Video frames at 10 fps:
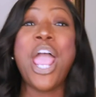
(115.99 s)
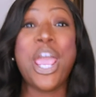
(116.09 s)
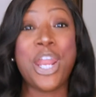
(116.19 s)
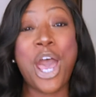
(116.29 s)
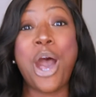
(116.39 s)

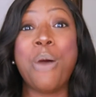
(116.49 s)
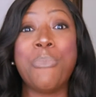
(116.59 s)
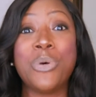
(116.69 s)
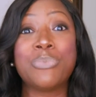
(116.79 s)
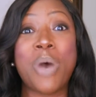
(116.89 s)
And I
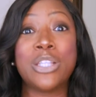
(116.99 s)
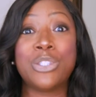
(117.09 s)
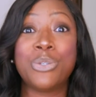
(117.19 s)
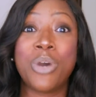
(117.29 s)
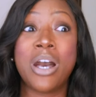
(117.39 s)
almost bought
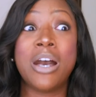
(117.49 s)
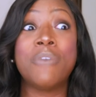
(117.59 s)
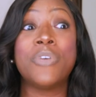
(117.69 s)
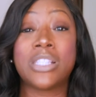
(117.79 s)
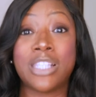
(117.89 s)
two of.